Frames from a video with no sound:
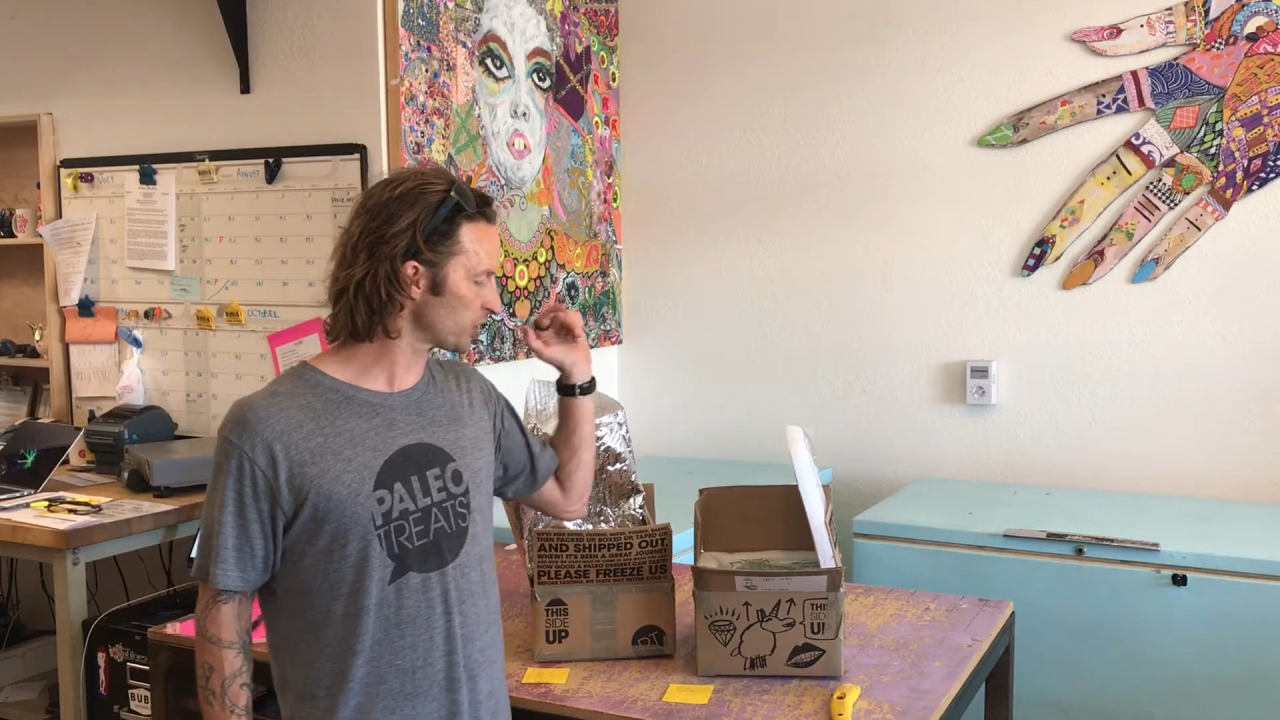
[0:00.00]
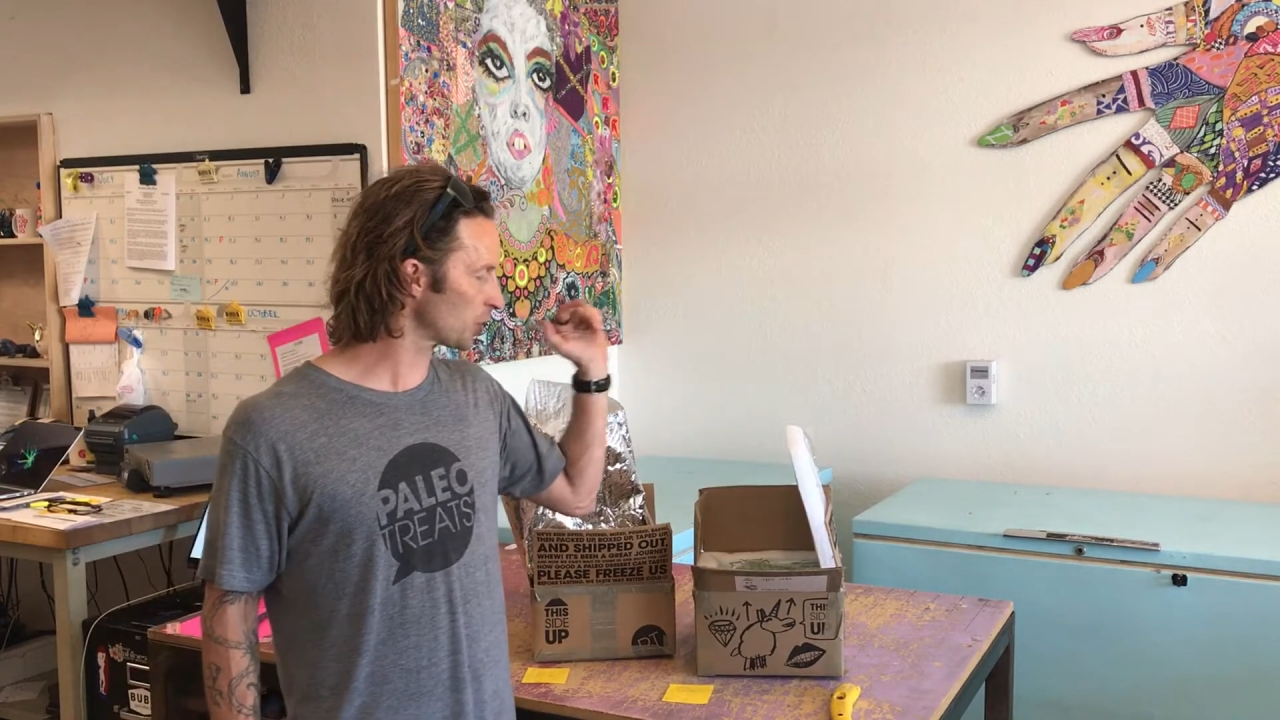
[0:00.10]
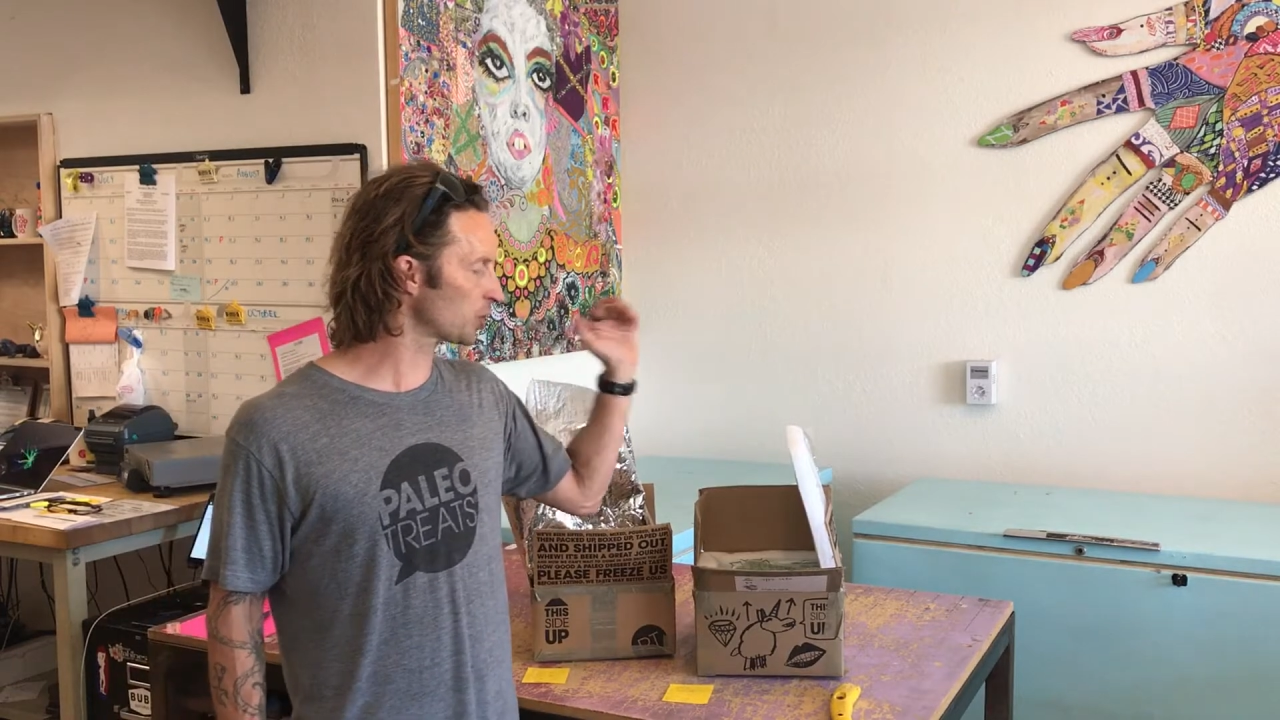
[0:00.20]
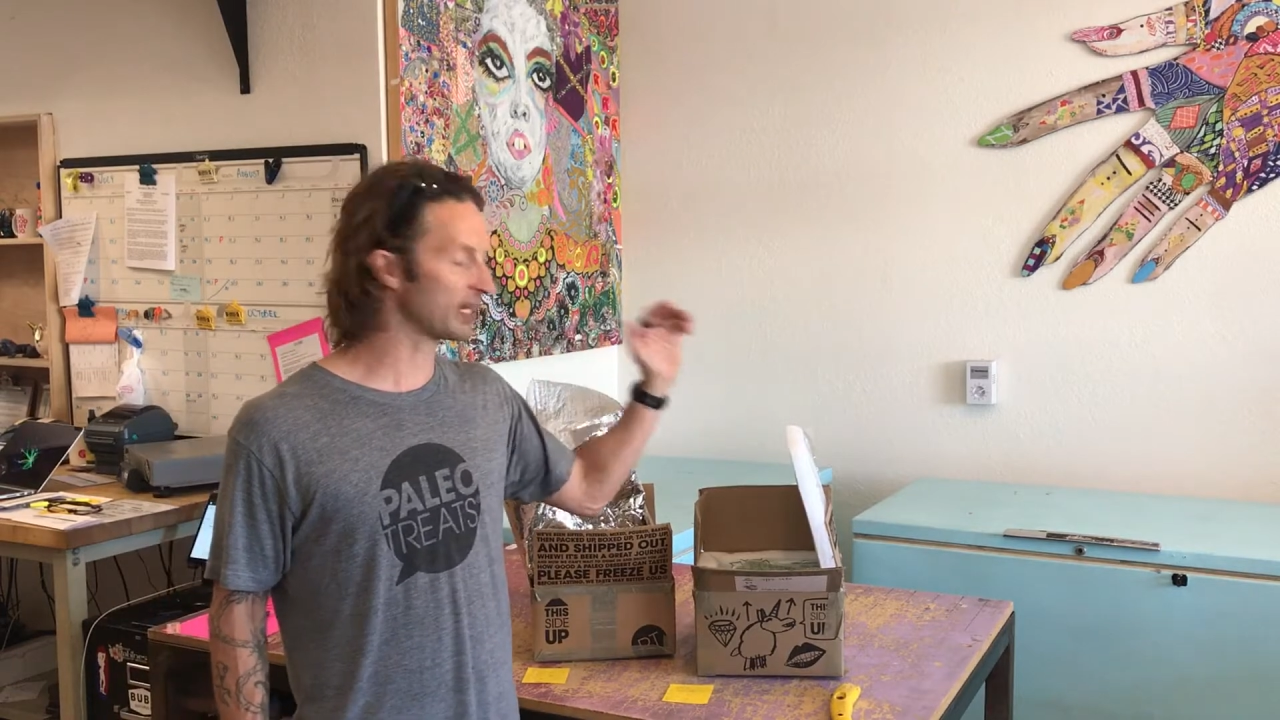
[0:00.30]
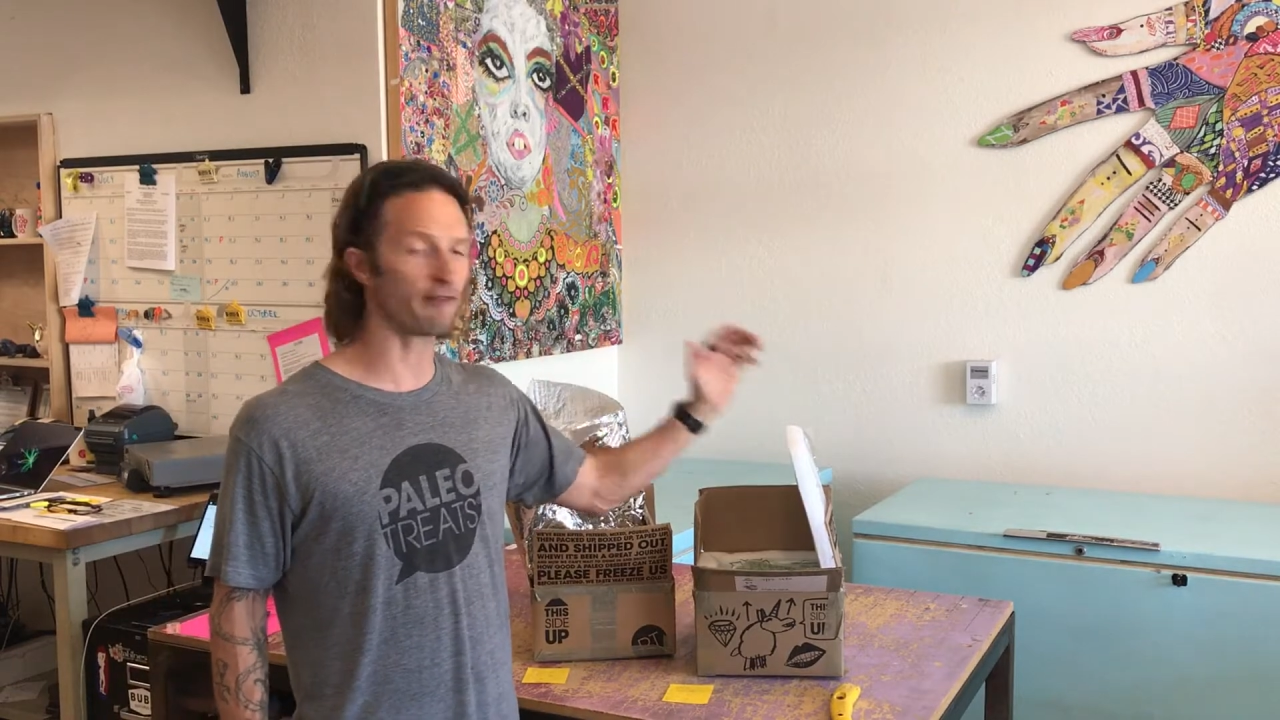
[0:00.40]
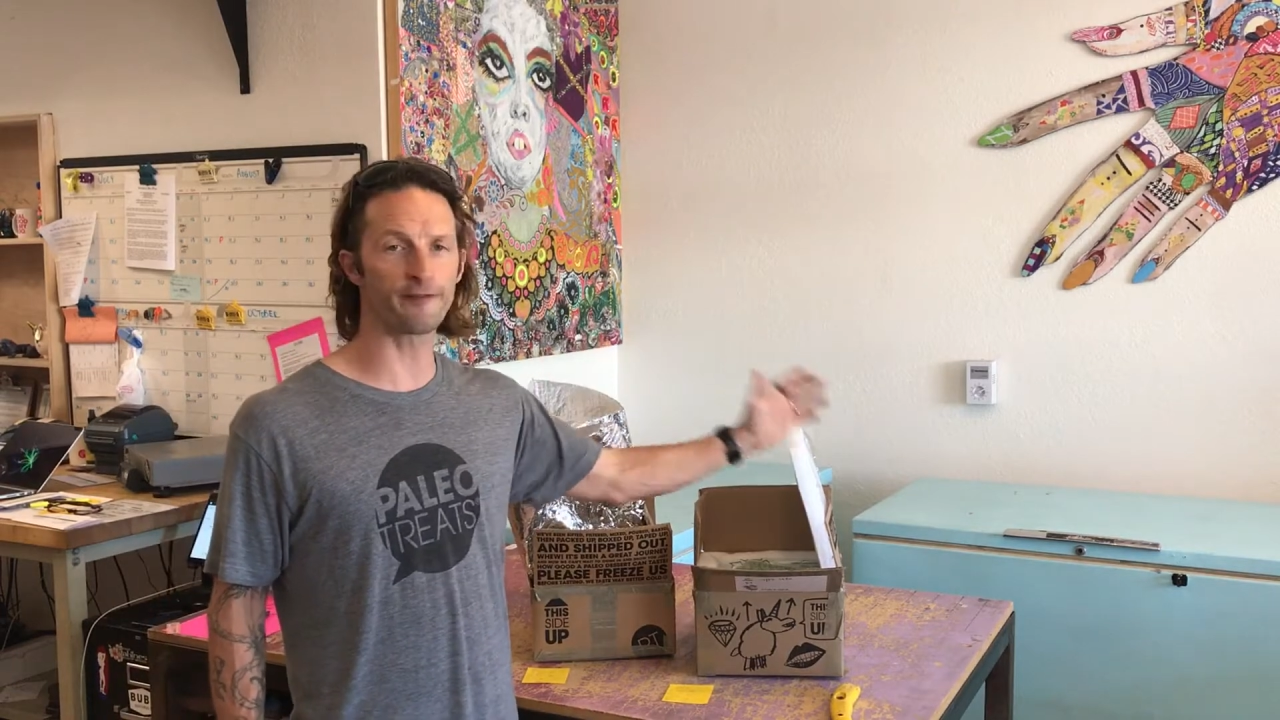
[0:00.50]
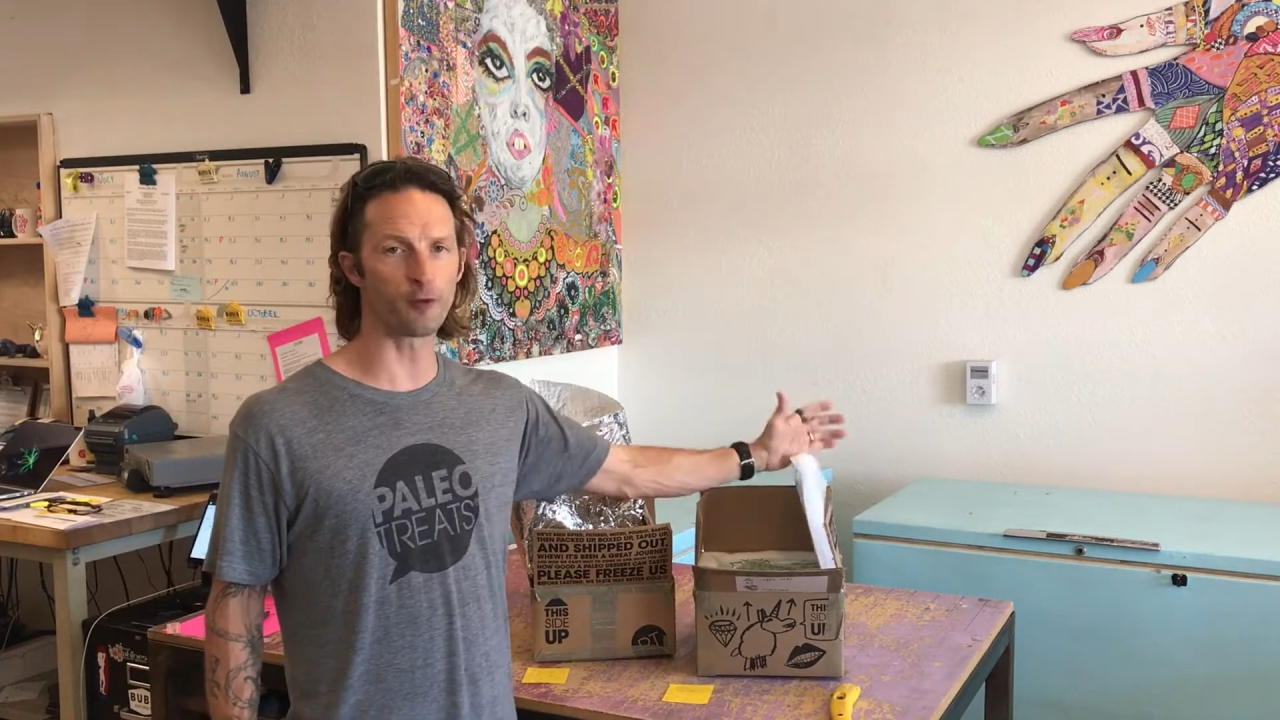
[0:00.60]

this was at